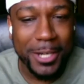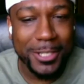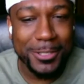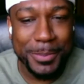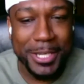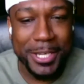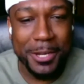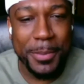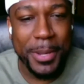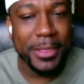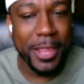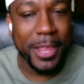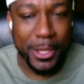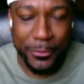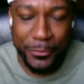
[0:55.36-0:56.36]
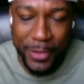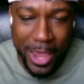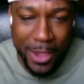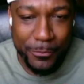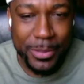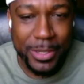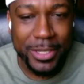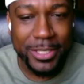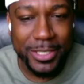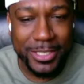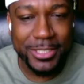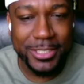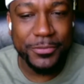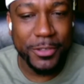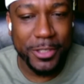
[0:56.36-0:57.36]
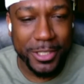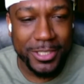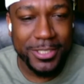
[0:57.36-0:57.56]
to be here, man. Thank you for having me. This is fun.